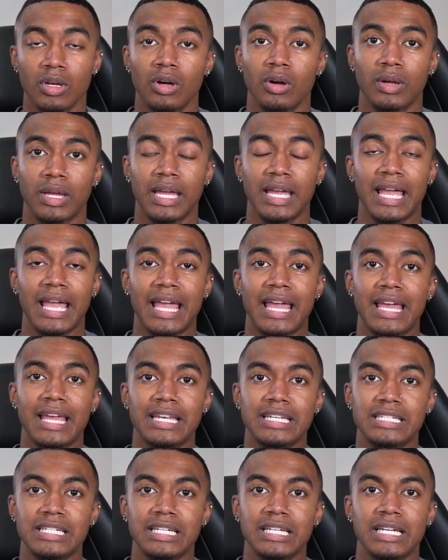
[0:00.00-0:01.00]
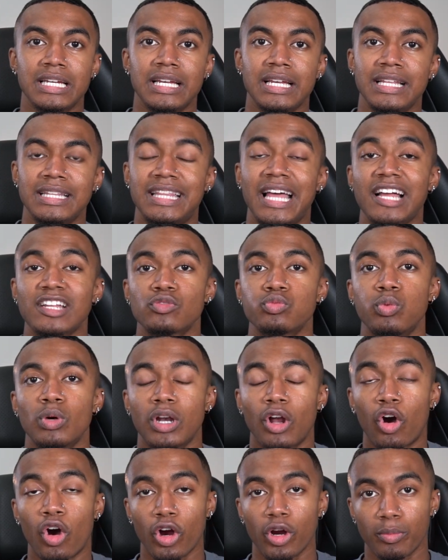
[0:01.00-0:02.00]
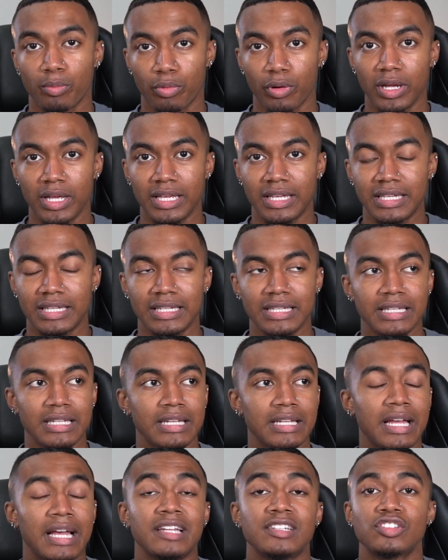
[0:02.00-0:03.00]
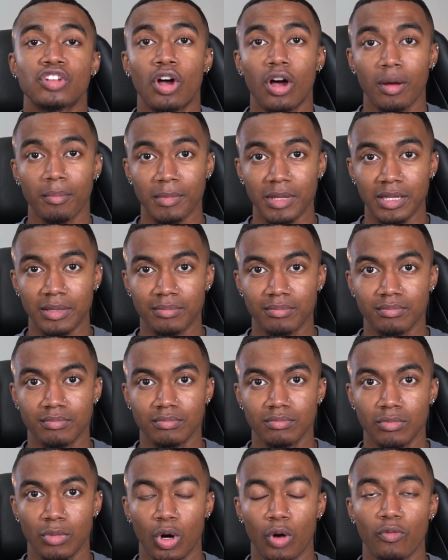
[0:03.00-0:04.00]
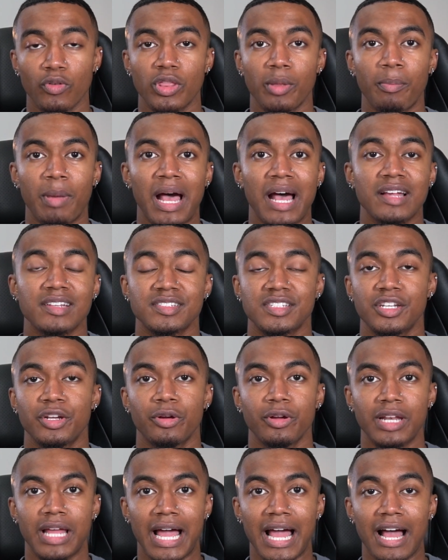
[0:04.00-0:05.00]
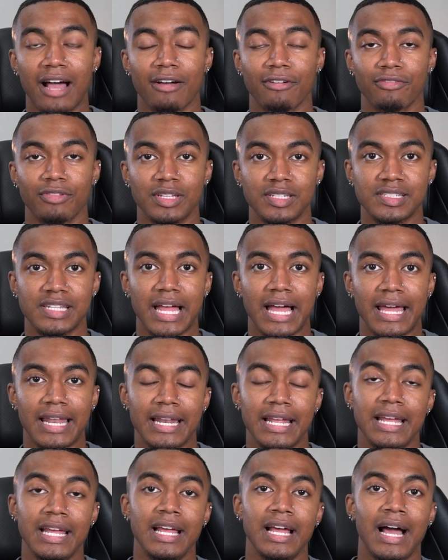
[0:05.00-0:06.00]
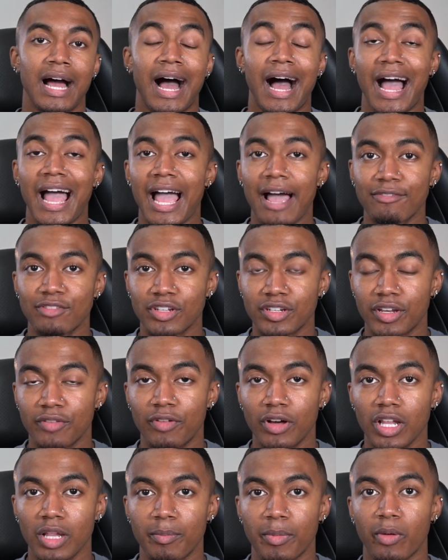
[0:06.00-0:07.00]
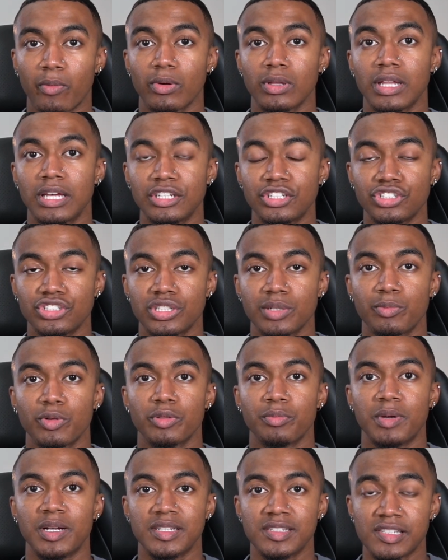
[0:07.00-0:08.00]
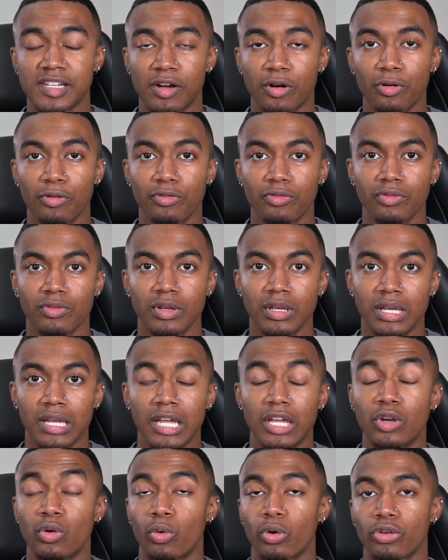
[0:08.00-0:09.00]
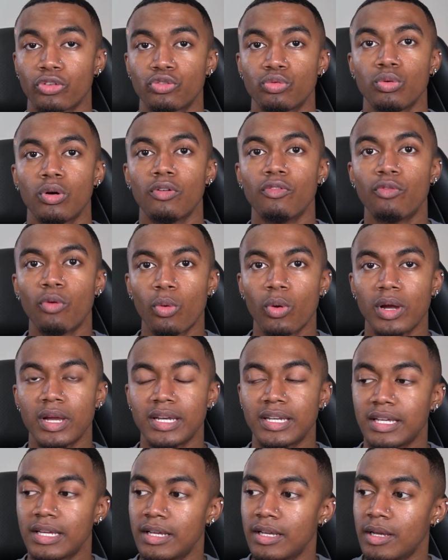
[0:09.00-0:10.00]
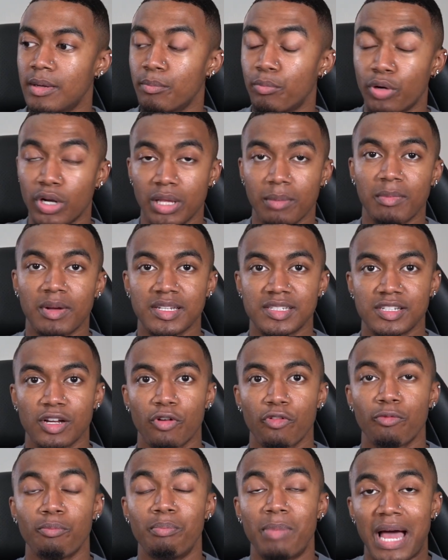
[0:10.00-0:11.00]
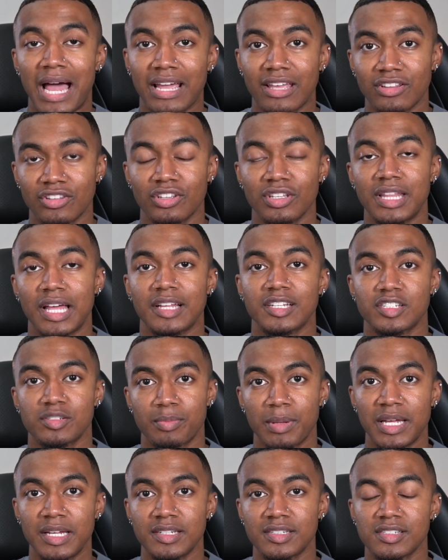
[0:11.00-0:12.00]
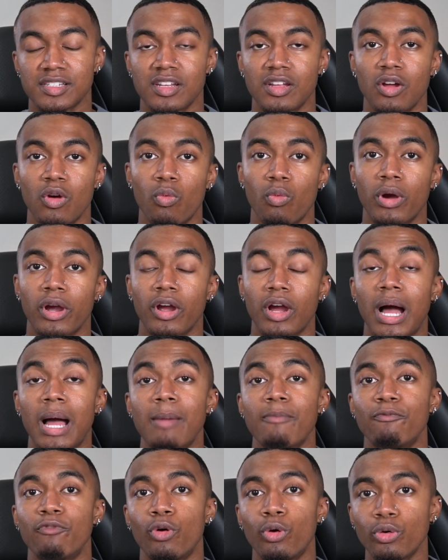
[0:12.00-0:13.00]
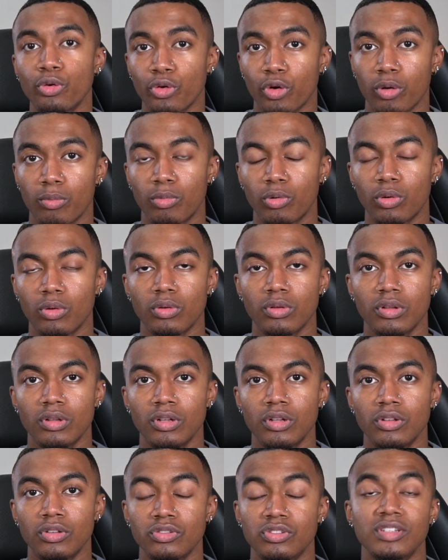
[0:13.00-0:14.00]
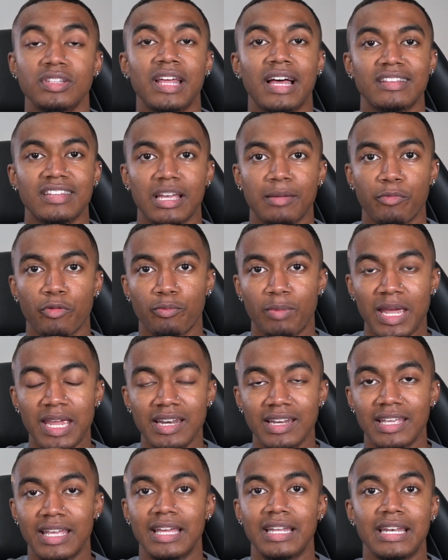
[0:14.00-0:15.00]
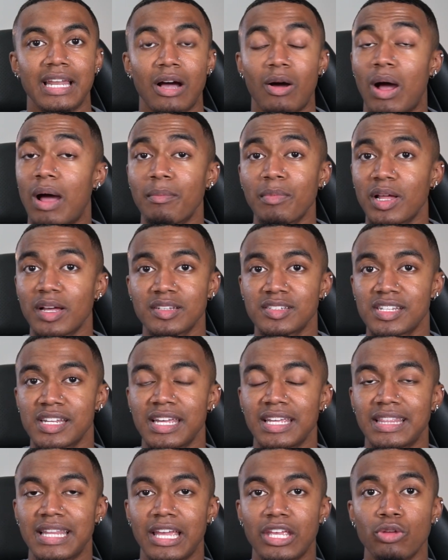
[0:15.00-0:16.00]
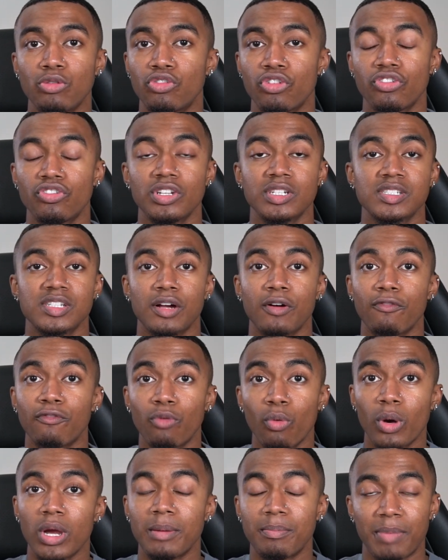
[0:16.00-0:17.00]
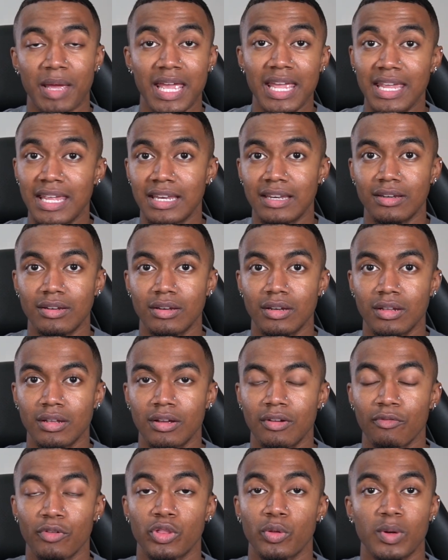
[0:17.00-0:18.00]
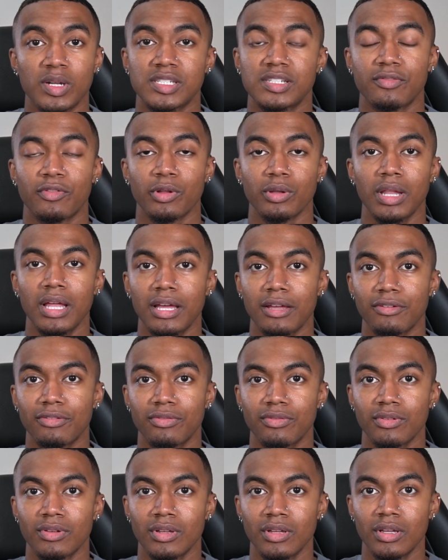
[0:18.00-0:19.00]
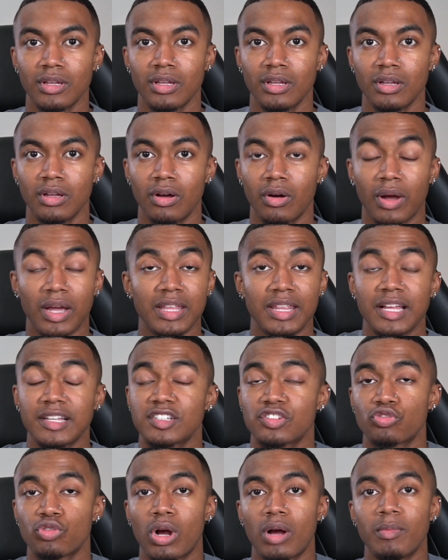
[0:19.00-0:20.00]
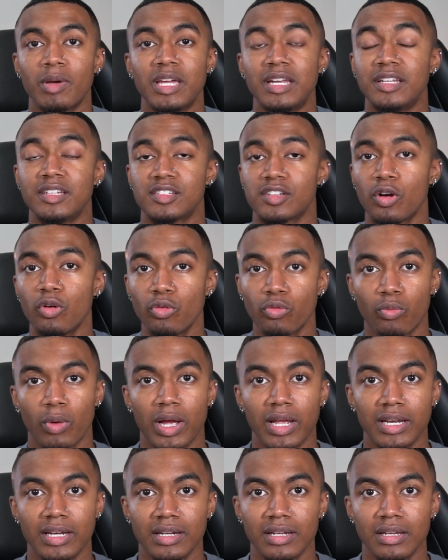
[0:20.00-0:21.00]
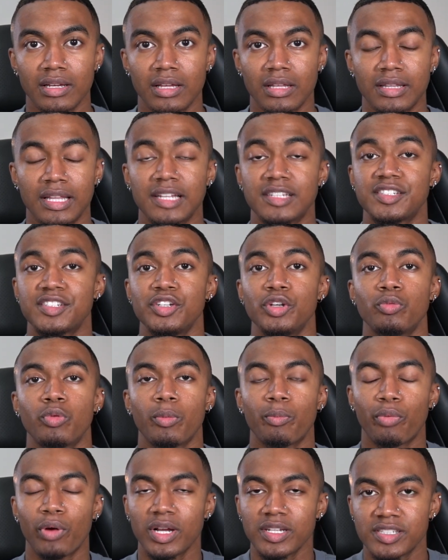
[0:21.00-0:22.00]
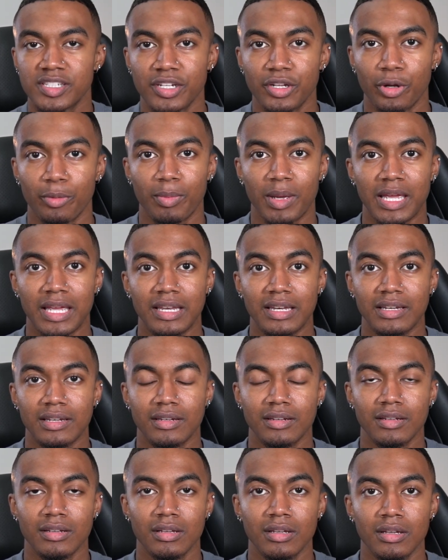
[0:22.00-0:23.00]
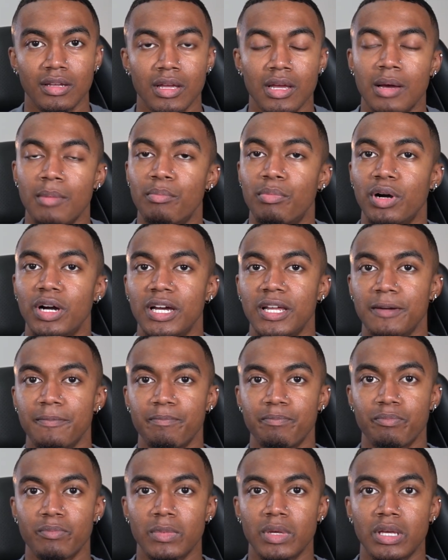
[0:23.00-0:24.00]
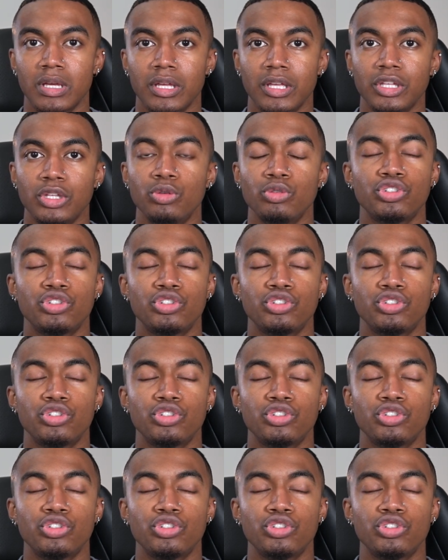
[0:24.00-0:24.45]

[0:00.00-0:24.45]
Okay, and that's what heartbreak has taught me over the past year and a half is that I have to develop a relationship with myself in order to avoid putting myself back into that space where I'm vulnerable to that type of pain again. Now, I'm not saying that you should just avoid pain for the rest of your life. Okay, that's trauma in its own right. That's you repressing your pain. But you